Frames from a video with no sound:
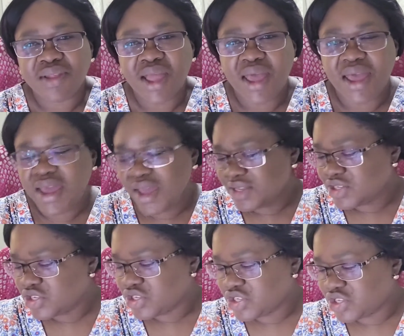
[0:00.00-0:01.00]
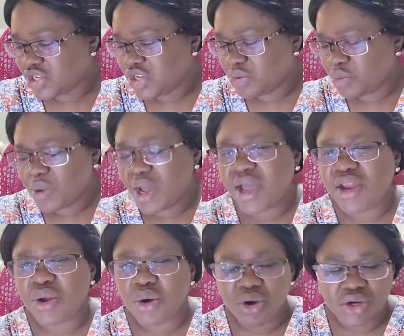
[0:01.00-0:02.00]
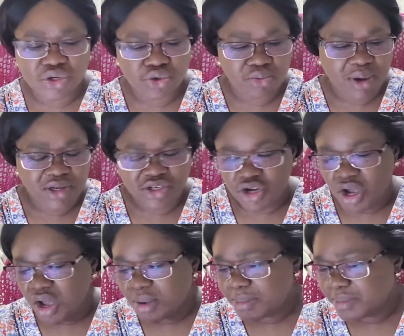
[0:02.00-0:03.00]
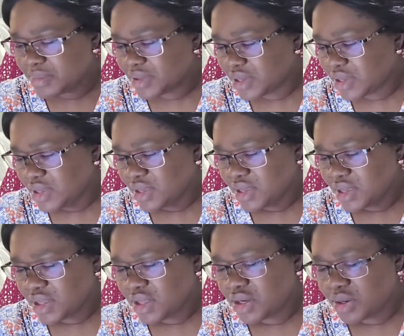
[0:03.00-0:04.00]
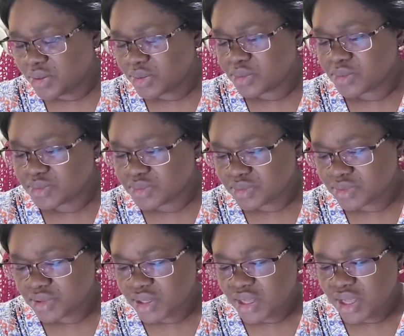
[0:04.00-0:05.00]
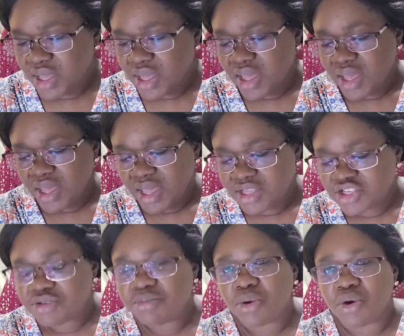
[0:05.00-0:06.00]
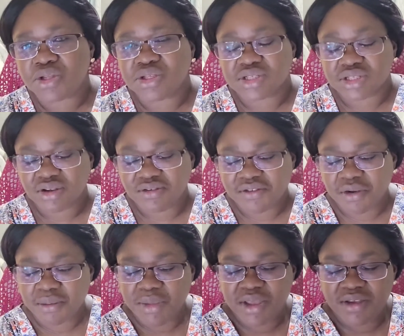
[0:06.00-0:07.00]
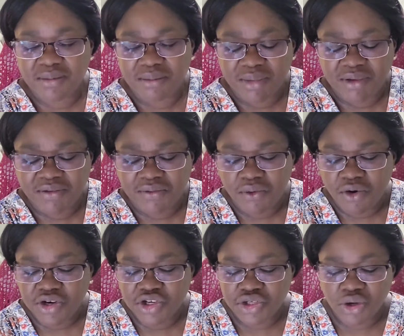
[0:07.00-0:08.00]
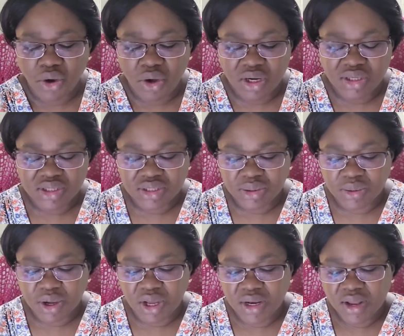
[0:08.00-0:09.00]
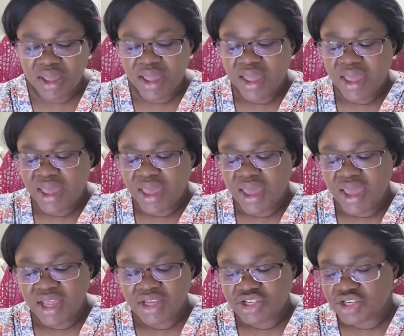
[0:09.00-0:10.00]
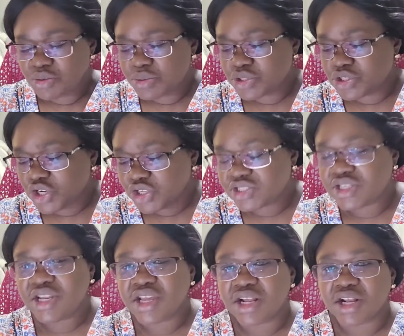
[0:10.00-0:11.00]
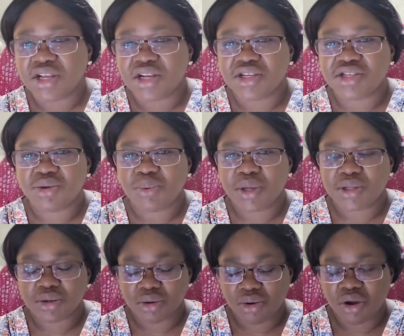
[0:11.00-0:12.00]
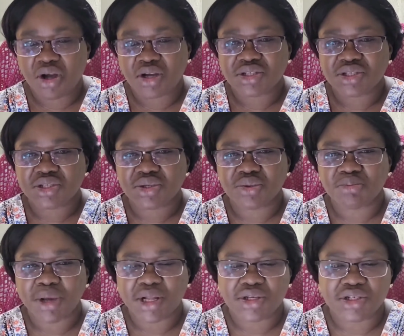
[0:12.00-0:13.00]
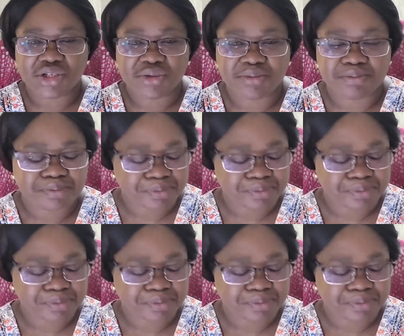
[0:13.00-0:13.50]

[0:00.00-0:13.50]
and I know her through my job, you know, and she bought stuff from me before, shawl and so on. And she was just in England, and she went across to Belgium,